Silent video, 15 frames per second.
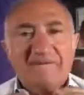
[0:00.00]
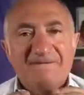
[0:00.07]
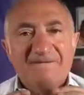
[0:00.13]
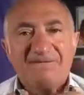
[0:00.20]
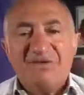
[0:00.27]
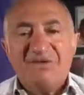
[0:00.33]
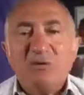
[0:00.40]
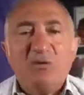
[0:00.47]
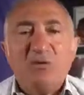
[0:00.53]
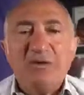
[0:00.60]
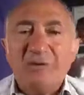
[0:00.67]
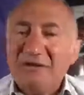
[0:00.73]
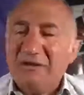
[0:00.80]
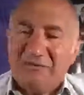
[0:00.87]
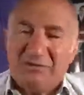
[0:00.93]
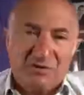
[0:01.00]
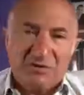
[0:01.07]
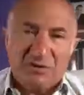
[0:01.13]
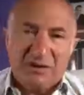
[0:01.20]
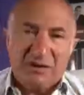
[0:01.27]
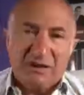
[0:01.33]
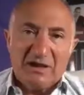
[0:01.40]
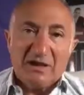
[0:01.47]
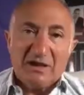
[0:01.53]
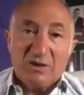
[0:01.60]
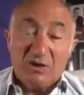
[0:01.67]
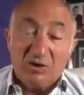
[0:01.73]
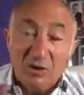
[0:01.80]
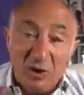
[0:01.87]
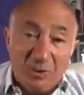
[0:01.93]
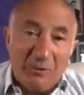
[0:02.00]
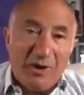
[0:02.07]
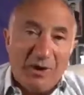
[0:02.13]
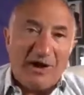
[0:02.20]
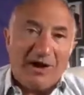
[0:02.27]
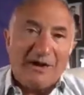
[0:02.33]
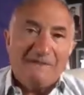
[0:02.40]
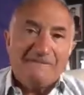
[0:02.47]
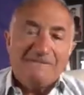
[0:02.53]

Deal with them individually. Your mind